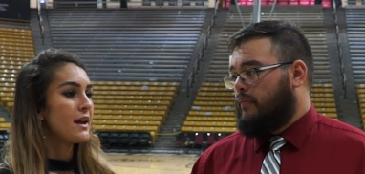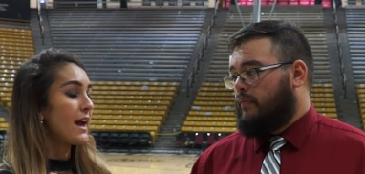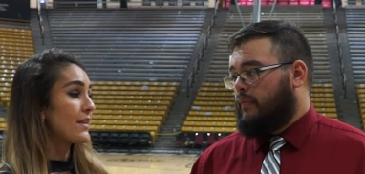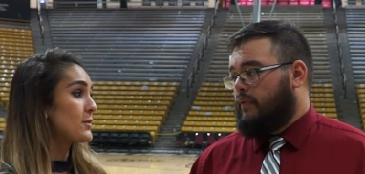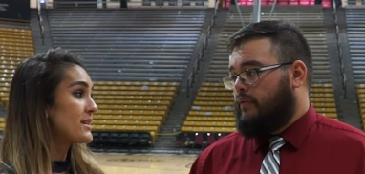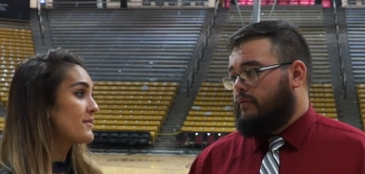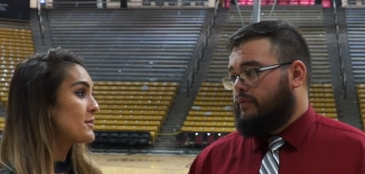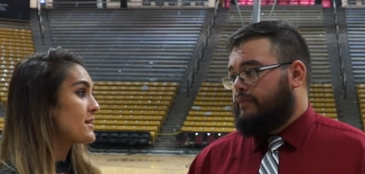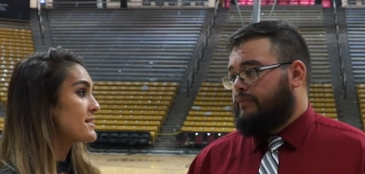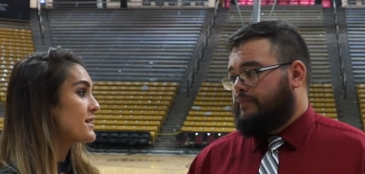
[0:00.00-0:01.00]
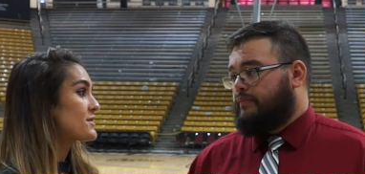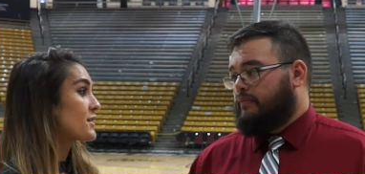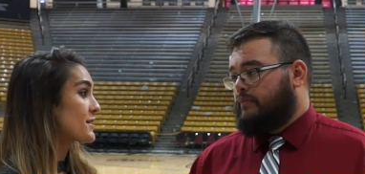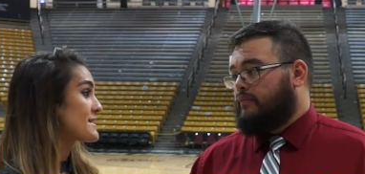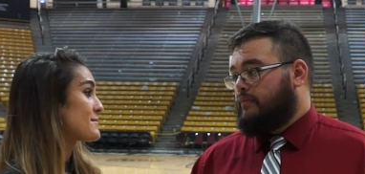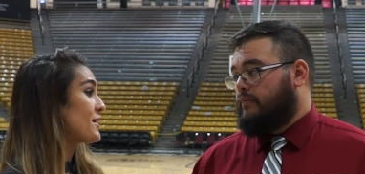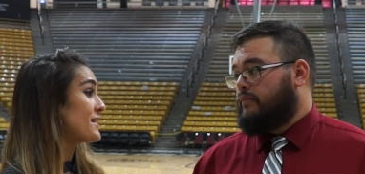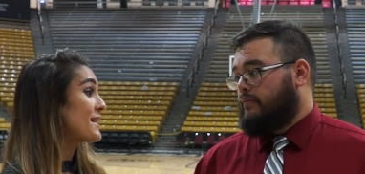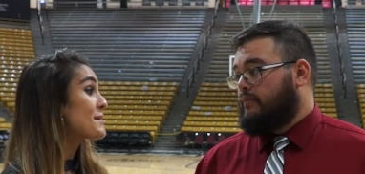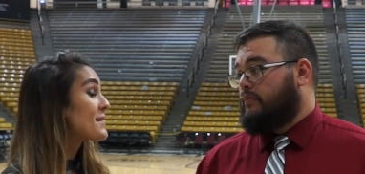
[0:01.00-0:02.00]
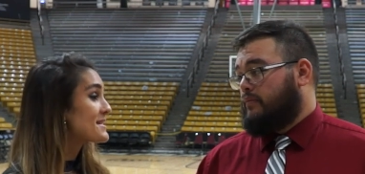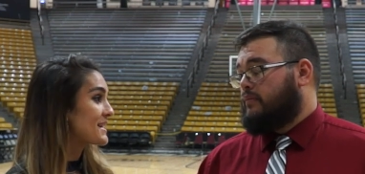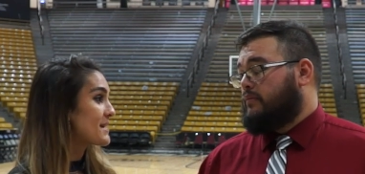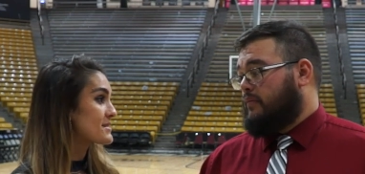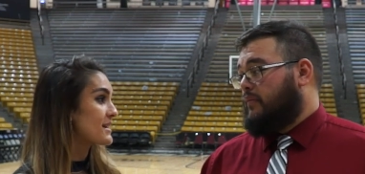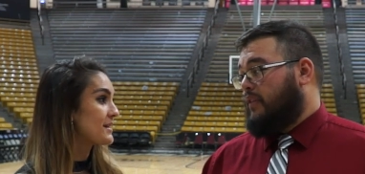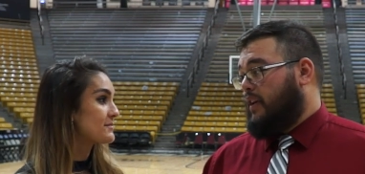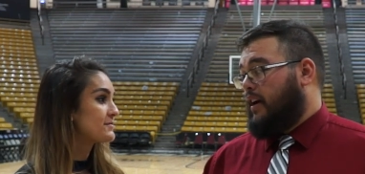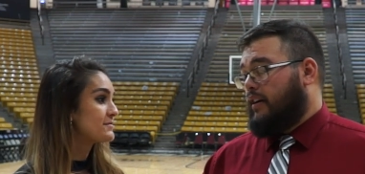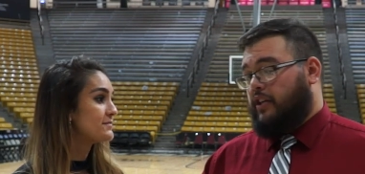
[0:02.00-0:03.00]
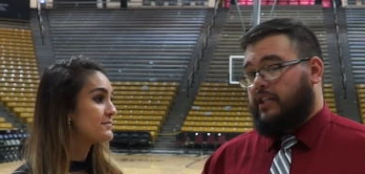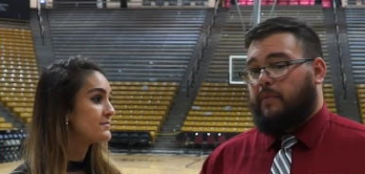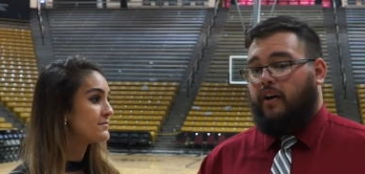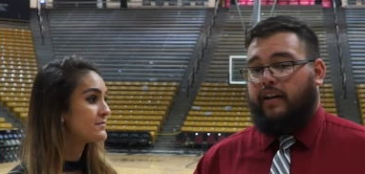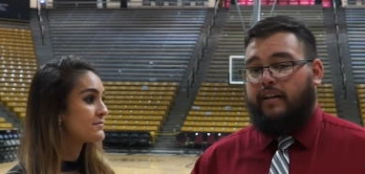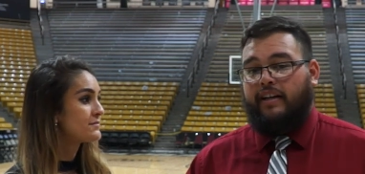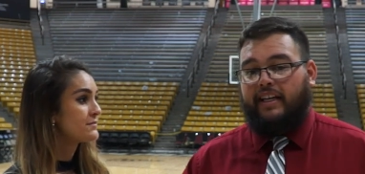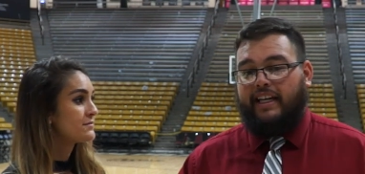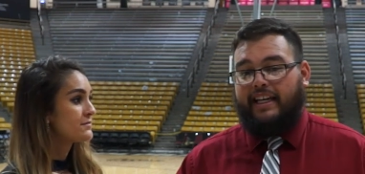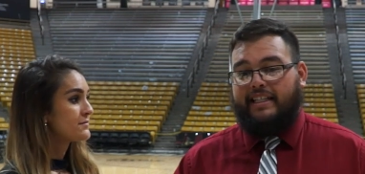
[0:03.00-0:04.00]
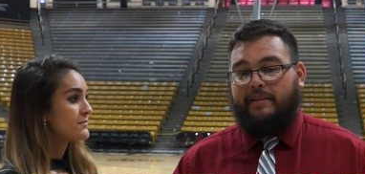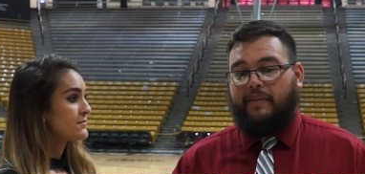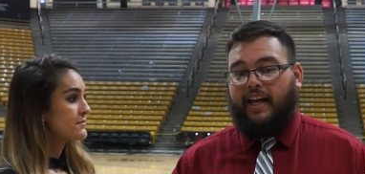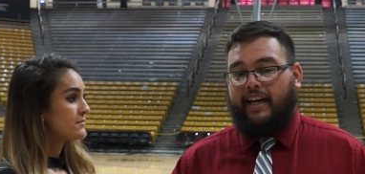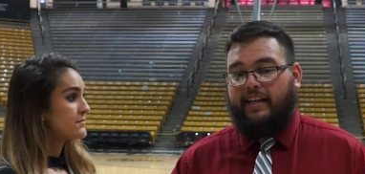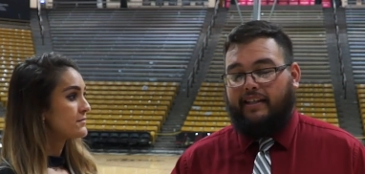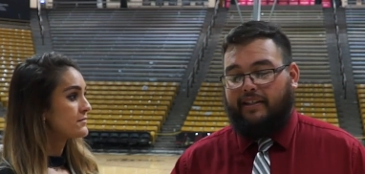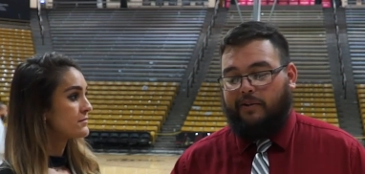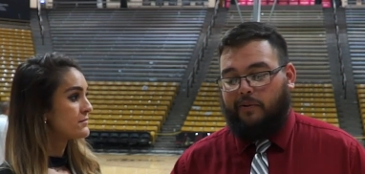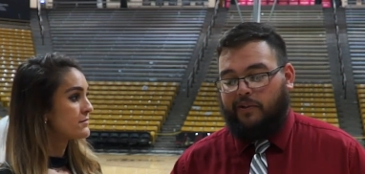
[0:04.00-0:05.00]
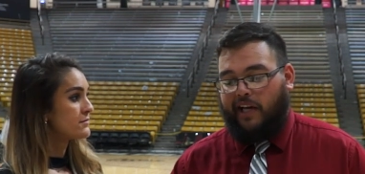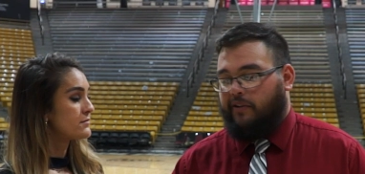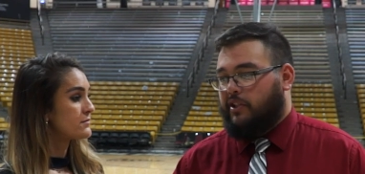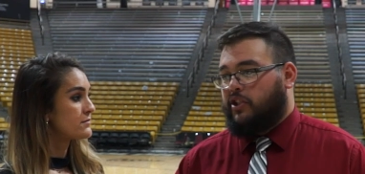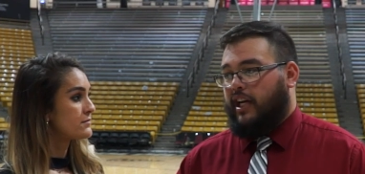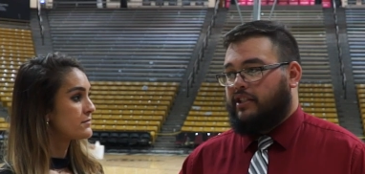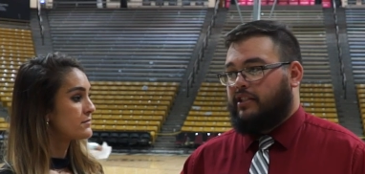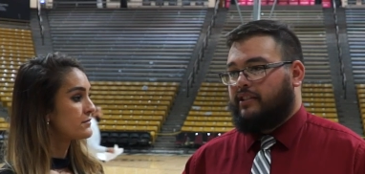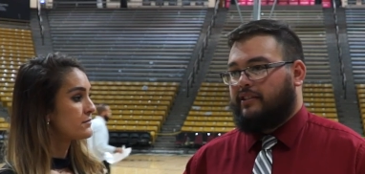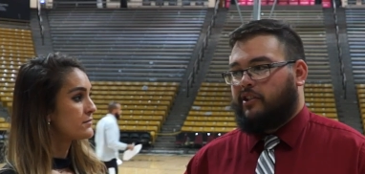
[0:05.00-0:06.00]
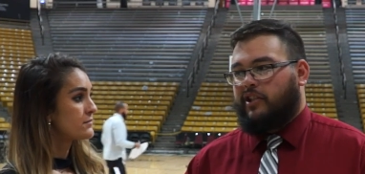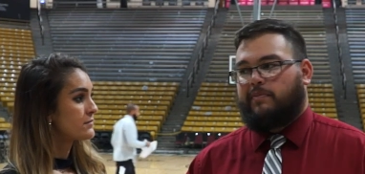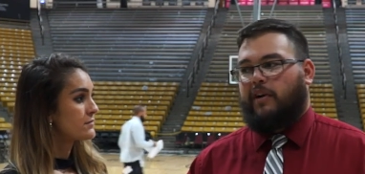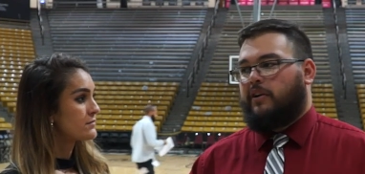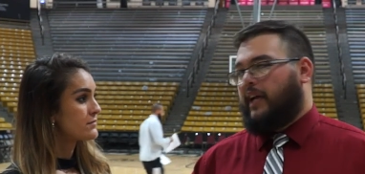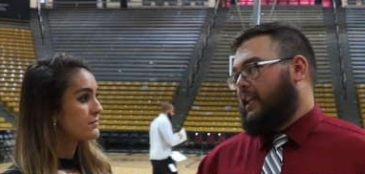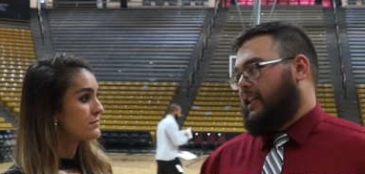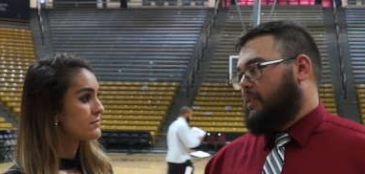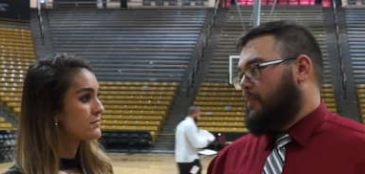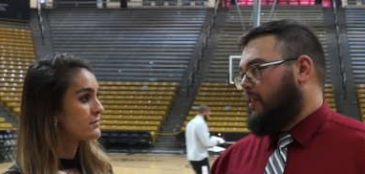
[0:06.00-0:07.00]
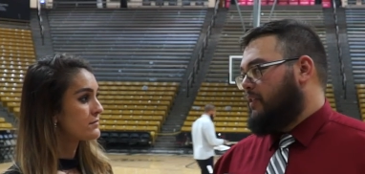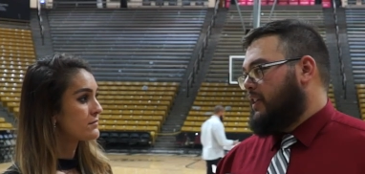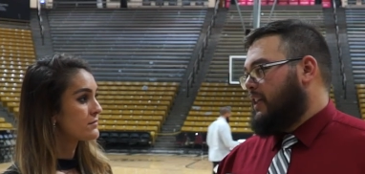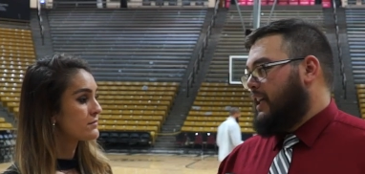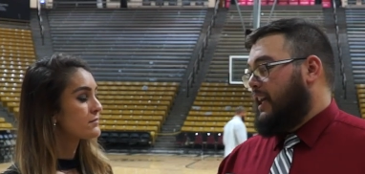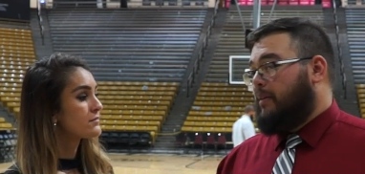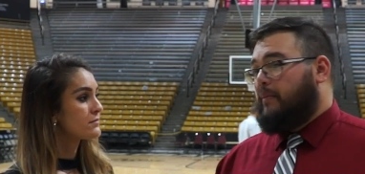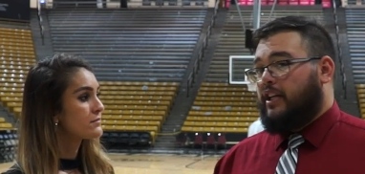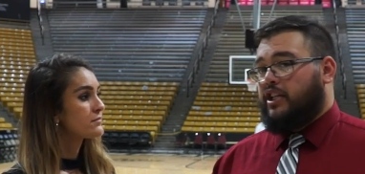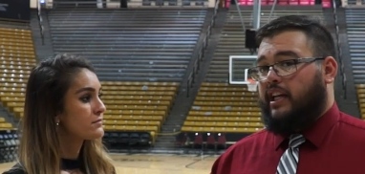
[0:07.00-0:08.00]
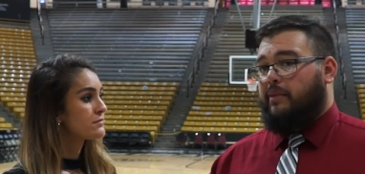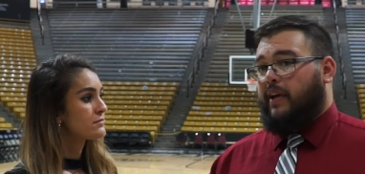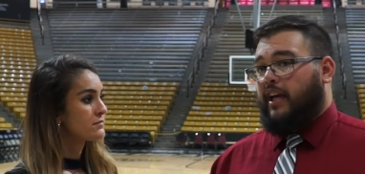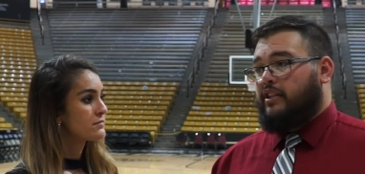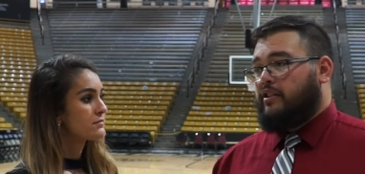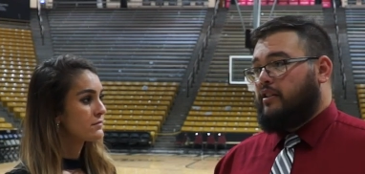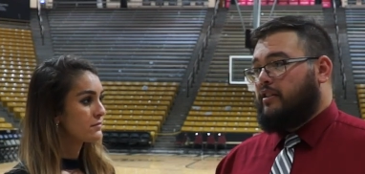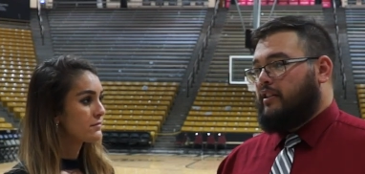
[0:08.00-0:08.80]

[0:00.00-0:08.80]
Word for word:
Speaker 1: and then we definitely want to touch on Kris Martin. He had an amazing game tonight. Yeah,
Speaker 2: Kris Martin. It seemed like down the stretch, Kris Martin had to get the ball. Him and J.D. Paige,